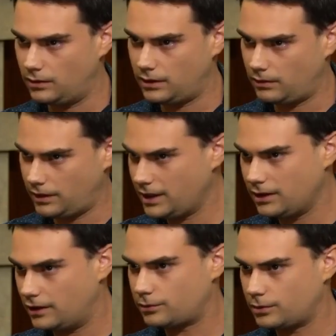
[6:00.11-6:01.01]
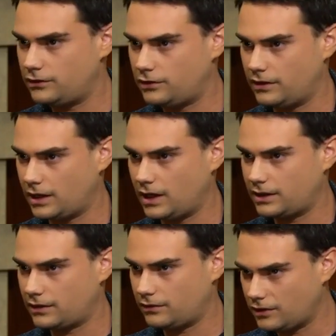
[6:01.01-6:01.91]
or English. We're teaching it in the
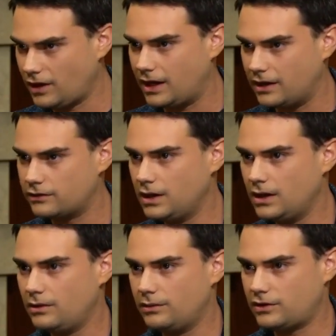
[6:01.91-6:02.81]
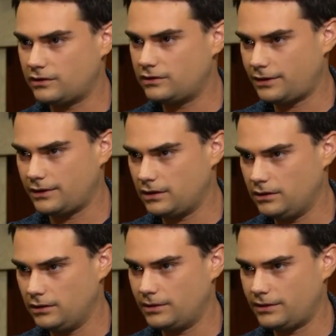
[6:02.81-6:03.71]
context of science, which has nothing to
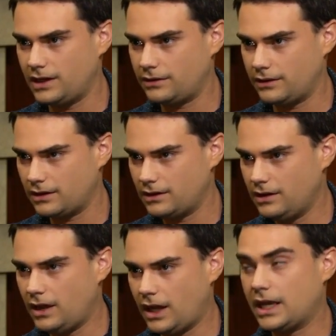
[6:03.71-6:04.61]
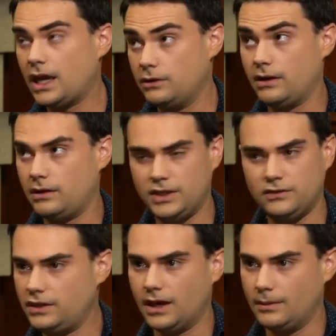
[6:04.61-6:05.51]
do with anything. And again, a
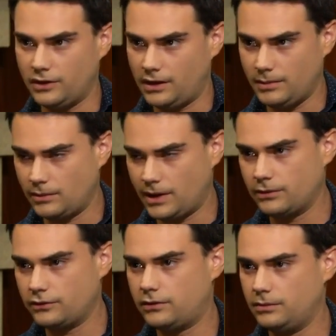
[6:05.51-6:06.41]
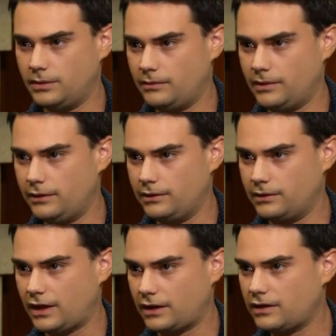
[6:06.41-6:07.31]
PC comes in. I mean, when they were
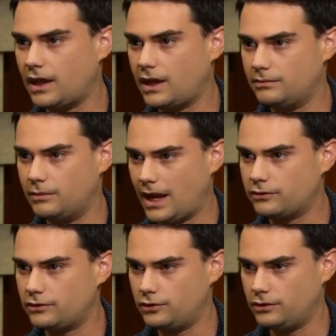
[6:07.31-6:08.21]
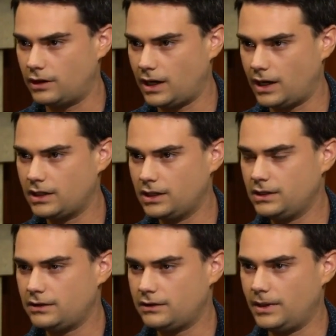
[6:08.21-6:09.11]
doing sex ed, when I was in junior high,
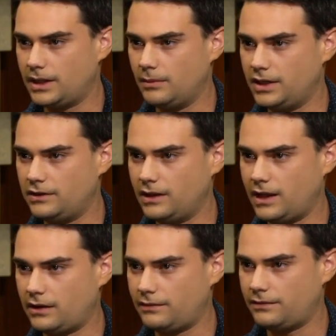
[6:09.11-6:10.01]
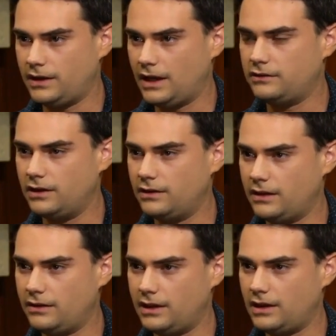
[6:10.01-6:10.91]
they were making a big deal out of the idea
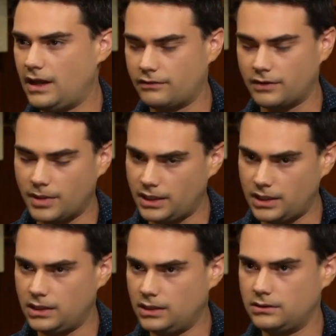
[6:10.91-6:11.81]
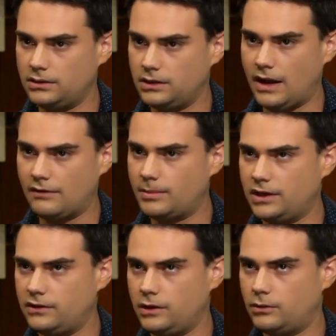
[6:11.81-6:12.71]
that everybody
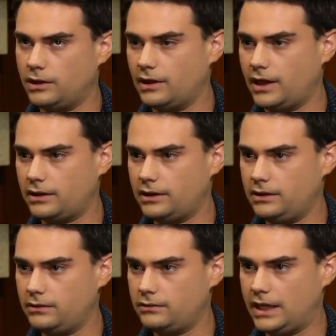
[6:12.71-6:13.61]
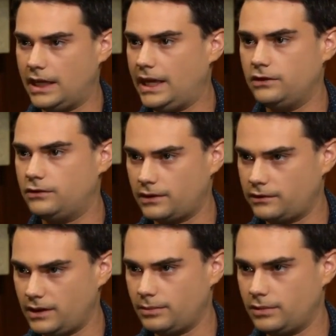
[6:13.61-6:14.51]
is equally likely to get AIDS, for
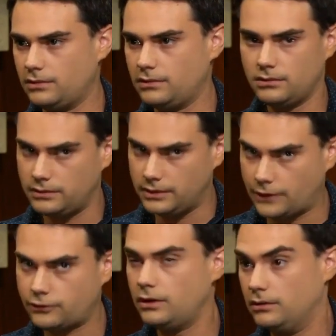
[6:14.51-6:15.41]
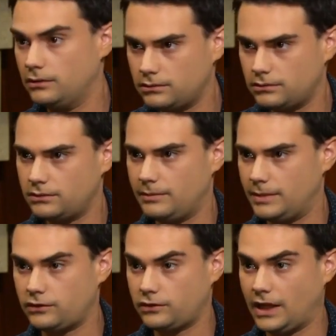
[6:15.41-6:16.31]
example. Not true. I
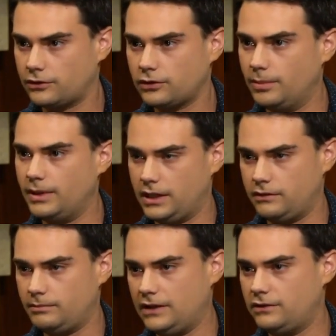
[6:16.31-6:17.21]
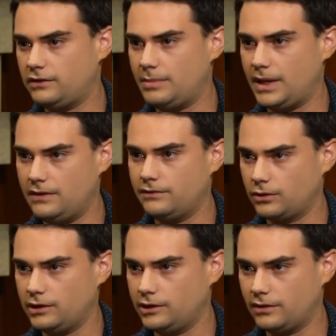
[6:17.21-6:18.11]
mean, it's just not true. But AIDS is a
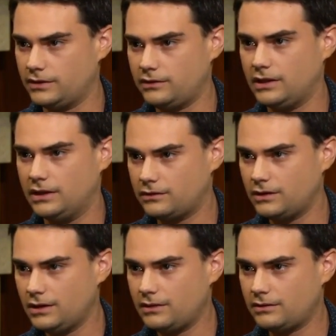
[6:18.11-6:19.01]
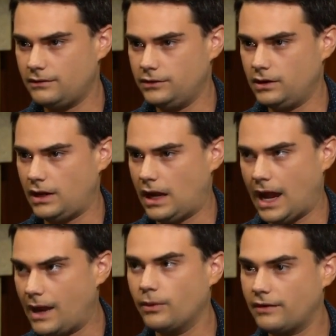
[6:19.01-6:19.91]
behaviorally driven disease. Right?
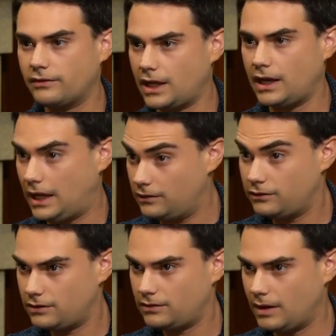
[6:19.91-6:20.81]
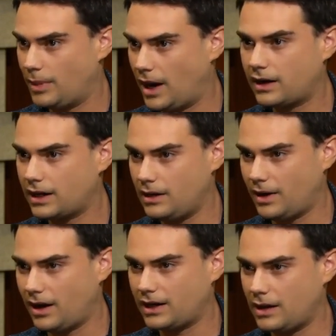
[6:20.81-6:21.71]
I will never get AIDS, right? Barring
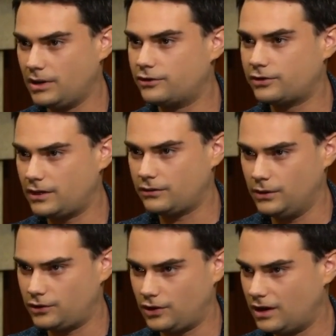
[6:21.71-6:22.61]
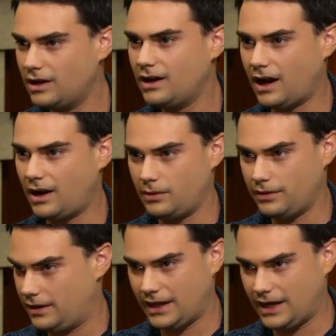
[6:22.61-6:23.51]
a blood transfusion
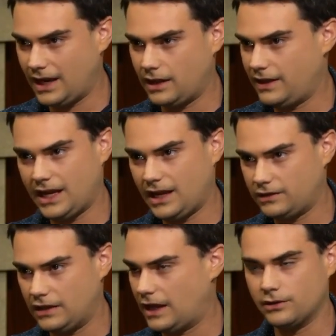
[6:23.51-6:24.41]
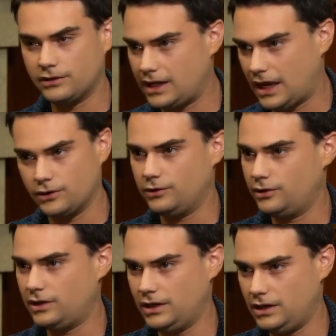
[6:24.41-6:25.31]
that has AIDS. I don't
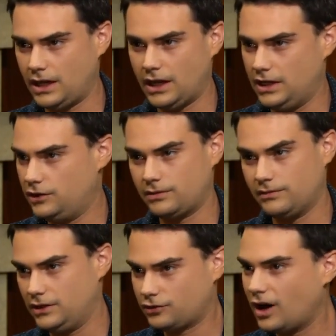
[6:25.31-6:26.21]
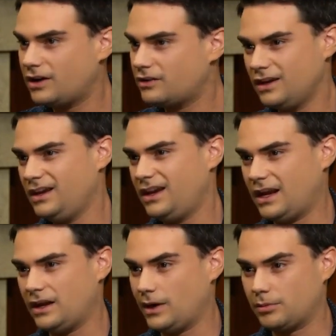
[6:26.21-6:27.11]
do intravenous drugs,
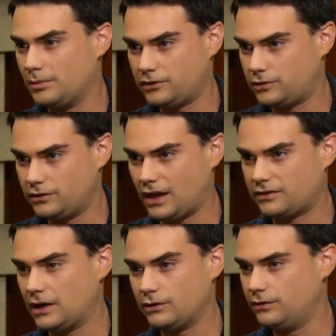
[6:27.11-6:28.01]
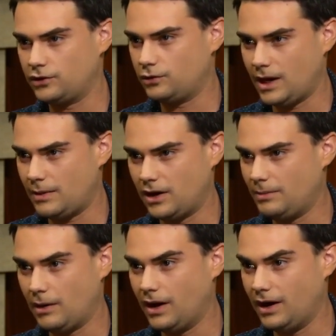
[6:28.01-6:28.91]
and I don't have promiscuous sex. And I was a virgin when I
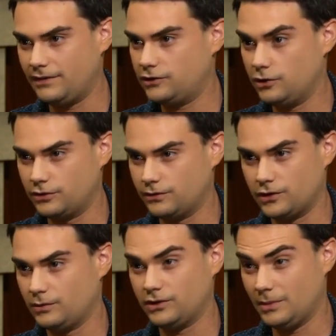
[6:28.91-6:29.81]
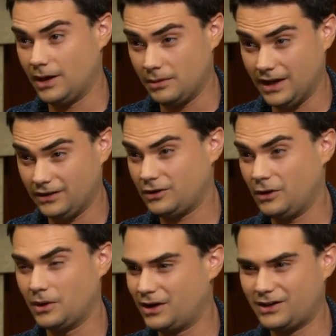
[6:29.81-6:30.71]
married my wife, and she was a virgin when she married me.
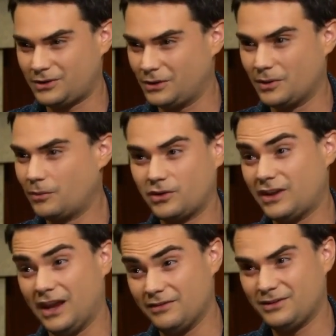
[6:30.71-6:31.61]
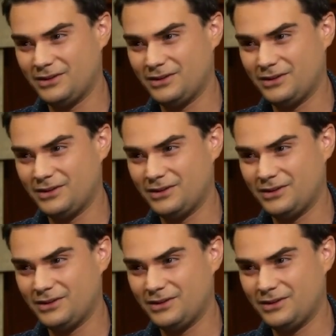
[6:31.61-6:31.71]
So we're safe.